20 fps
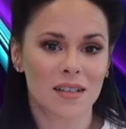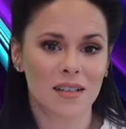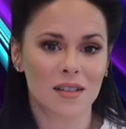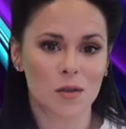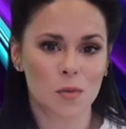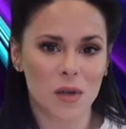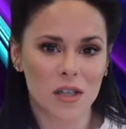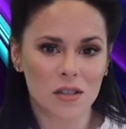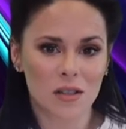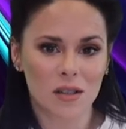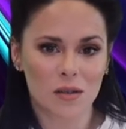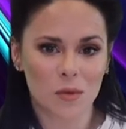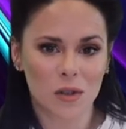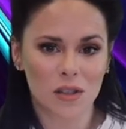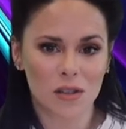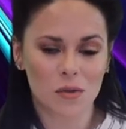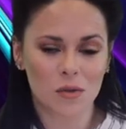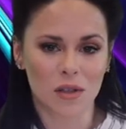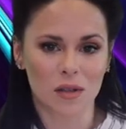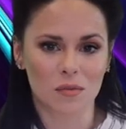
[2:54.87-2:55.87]
Especially
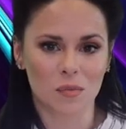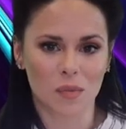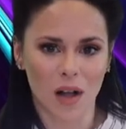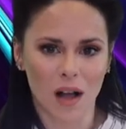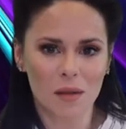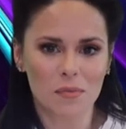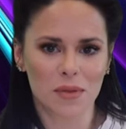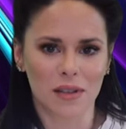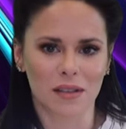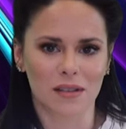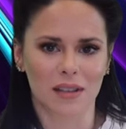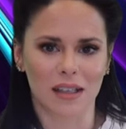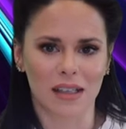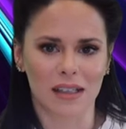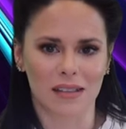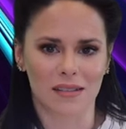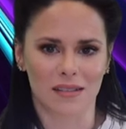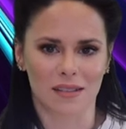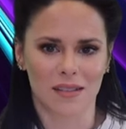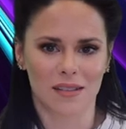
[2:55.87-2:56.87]
when you can
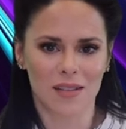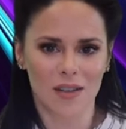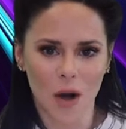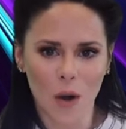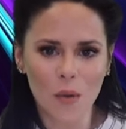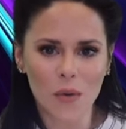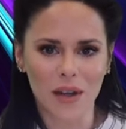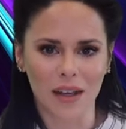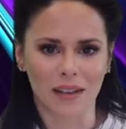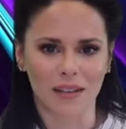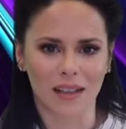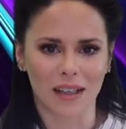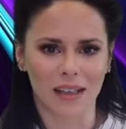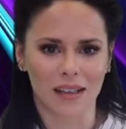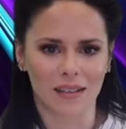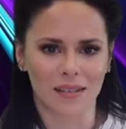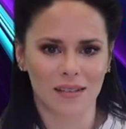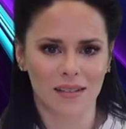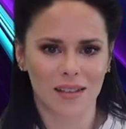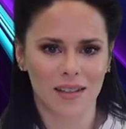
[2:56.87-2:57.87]
publicly and knowingly